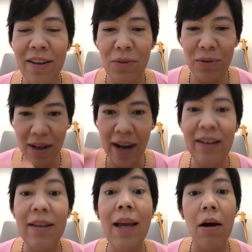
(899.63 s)
to the
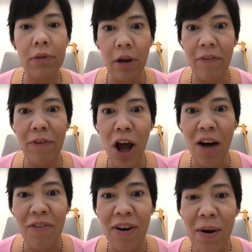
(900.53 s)
idea of tough
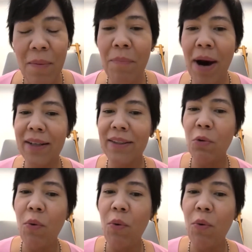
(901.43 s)
love, but yes.